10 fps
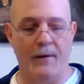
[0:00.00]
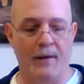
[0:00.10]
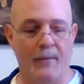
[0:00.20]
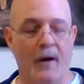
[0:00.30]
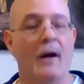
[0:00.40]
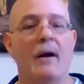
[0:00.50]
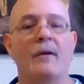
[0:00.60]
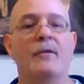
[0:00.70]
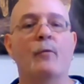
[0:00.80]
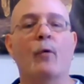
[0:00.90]
them
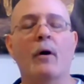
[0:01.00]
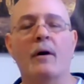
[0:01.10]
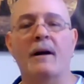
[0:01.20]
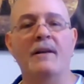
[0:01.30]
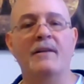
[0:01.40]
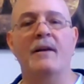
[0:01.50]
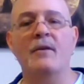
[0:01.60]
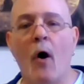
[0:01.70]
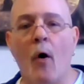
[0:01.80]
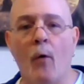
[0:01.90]
to work? He said,
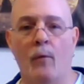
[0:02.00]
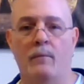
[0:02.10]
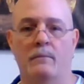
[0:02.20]
no.